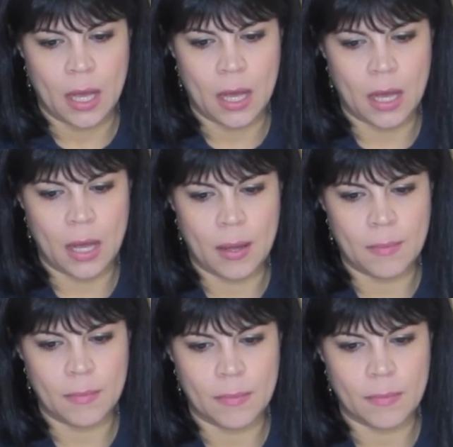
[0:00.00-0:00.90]

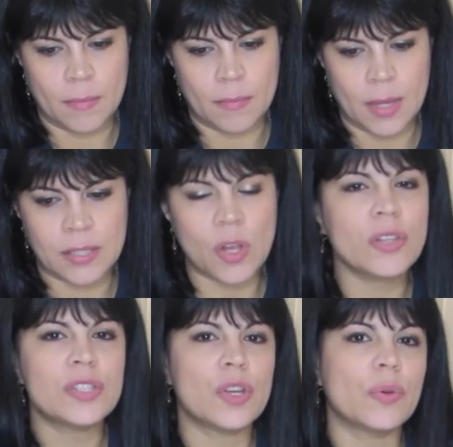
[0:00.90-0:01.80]
um, is
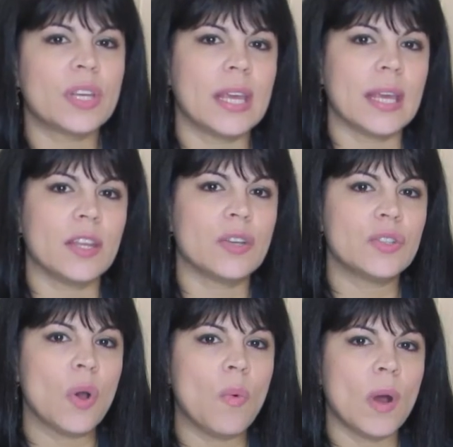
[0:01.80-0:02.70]
also key.
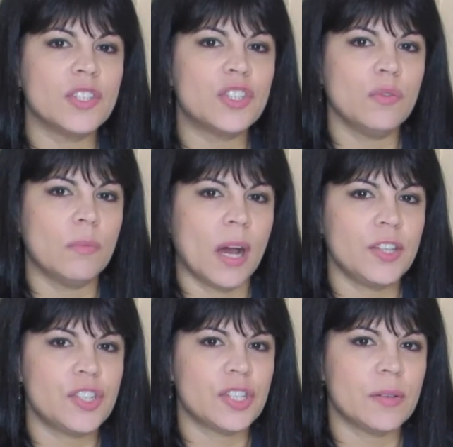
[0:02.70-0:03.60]
You don't want too
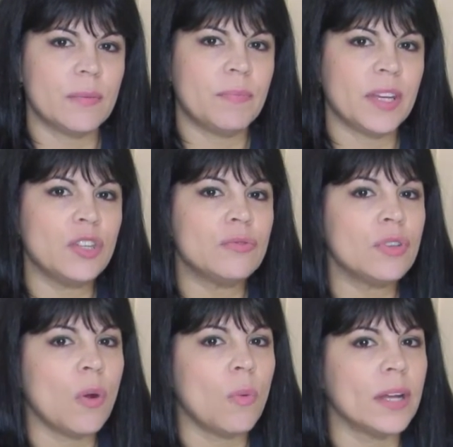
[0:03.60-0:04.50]
much, but you
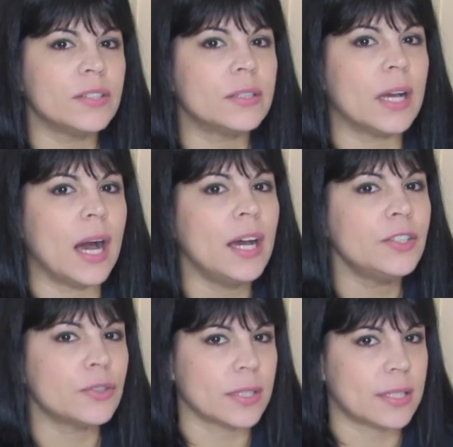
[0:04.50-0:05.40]
don't want to
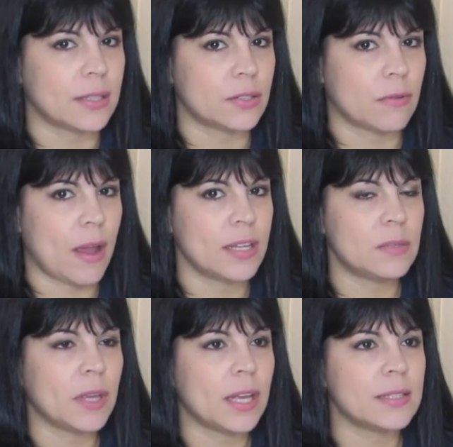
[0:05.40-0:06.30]
under
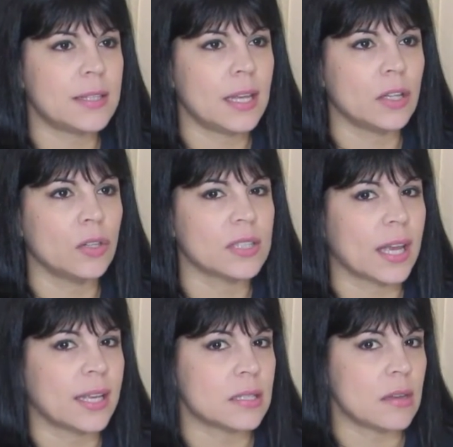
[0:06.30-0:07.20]
accessorize because then it looks
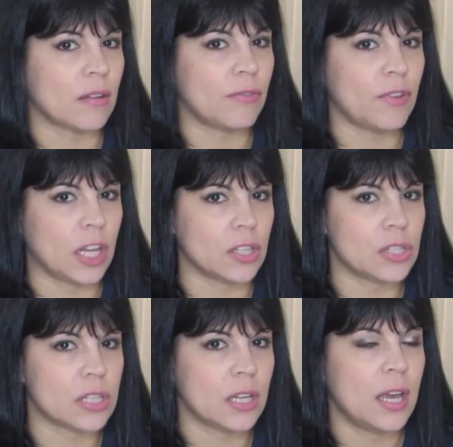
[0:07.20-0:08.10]
like it's not
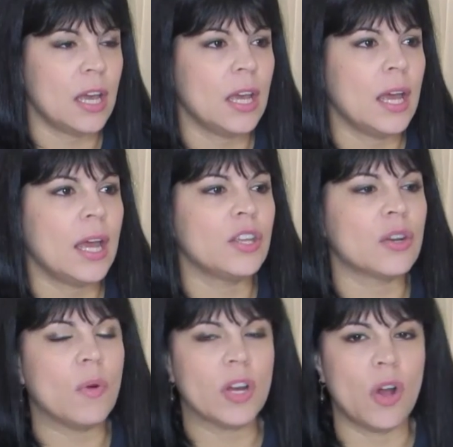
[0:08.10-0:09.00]
finished. You
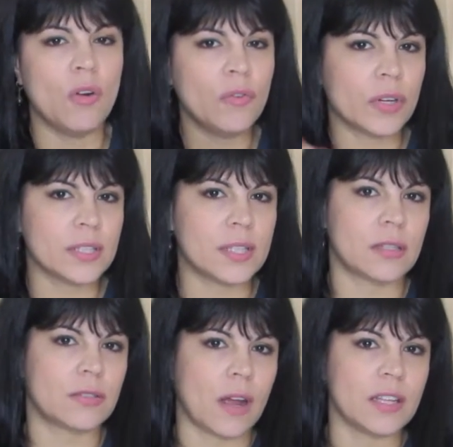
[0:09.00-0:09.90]
don't want to over
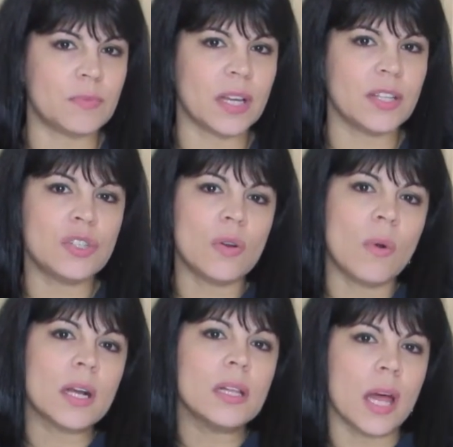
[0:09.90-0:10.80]
accessorize because you don't
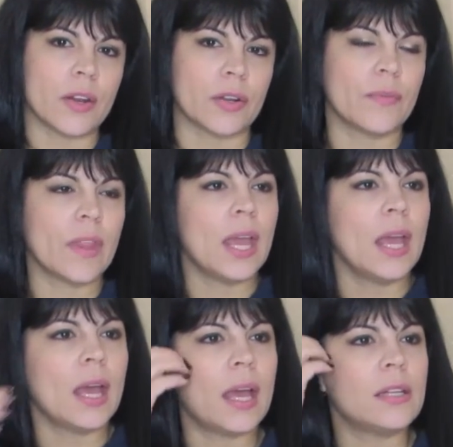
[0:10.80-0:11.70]
want clutter.
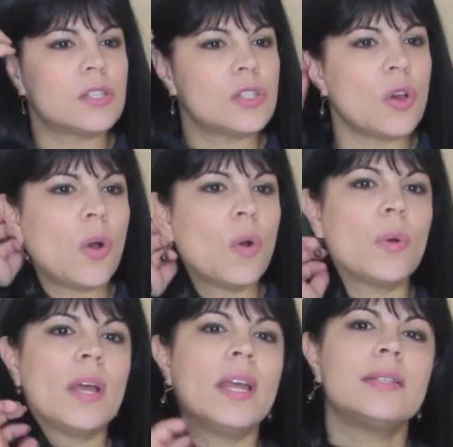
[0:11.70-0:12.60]
And
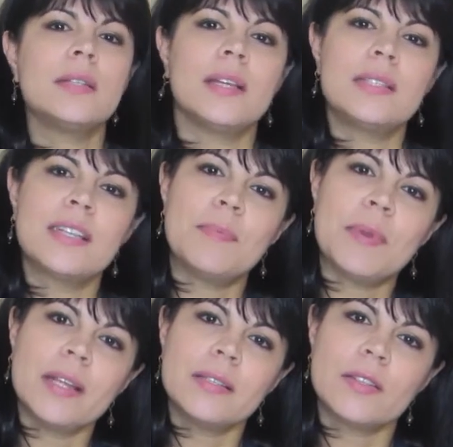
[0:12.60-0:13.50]
so it's nice to keep a
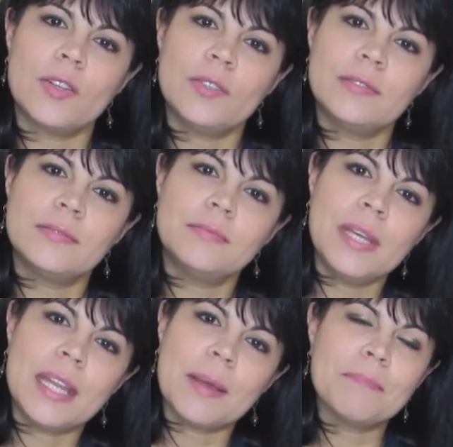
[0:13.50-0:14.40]
nice little
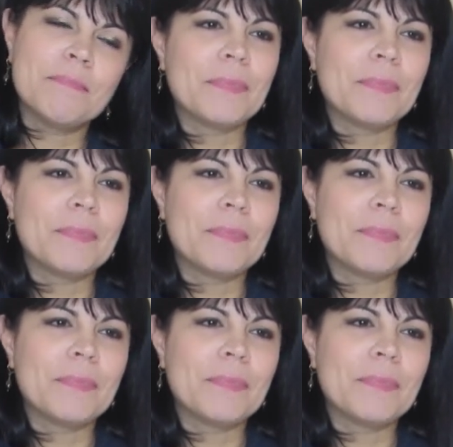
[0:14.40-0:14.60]
medium.